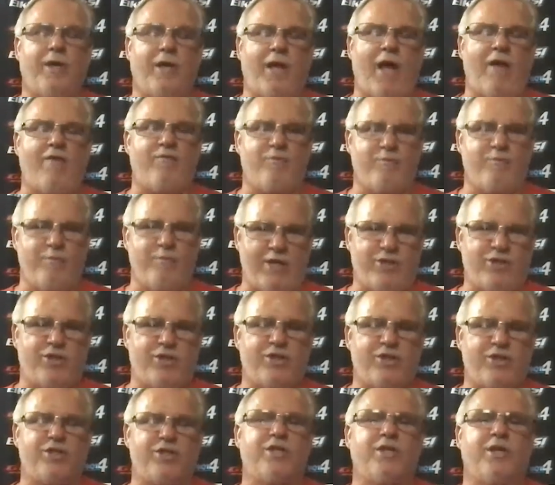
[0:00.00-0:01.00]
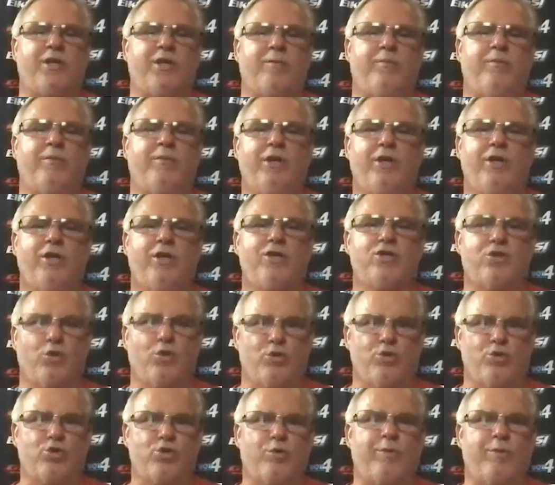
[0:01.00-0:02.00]
I've messaged him
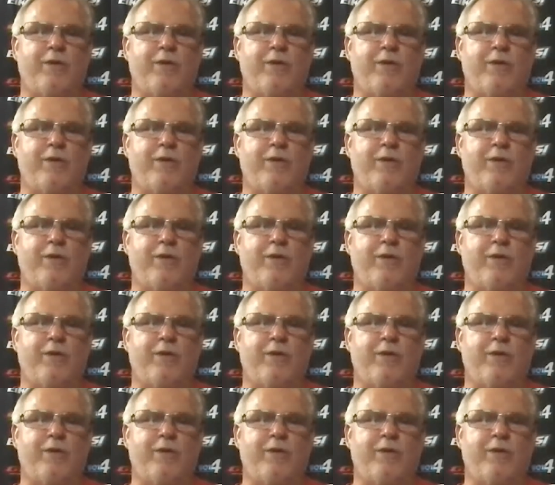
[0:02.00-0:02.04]
social